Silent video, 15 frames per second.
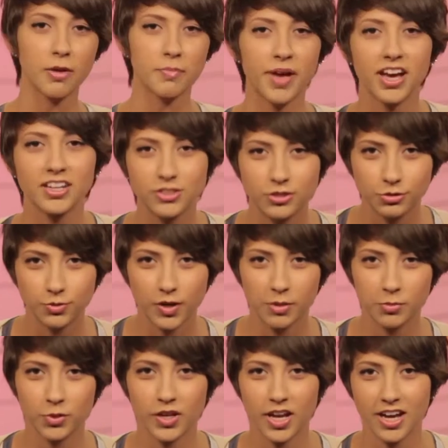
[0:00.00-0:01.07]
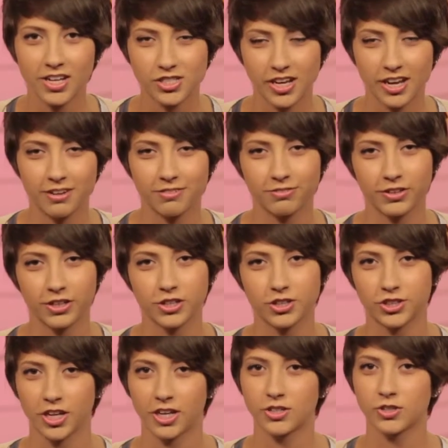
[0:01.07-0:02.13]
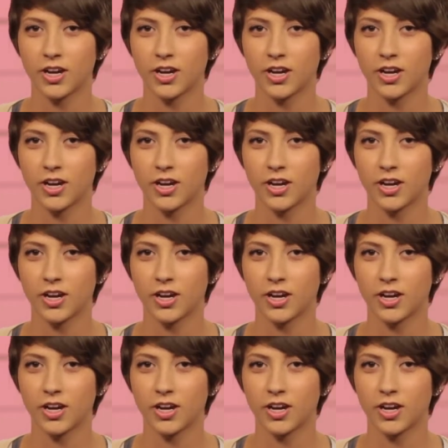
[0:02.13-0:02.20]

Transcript: Cut back to Rainbow Dash and Fluttershy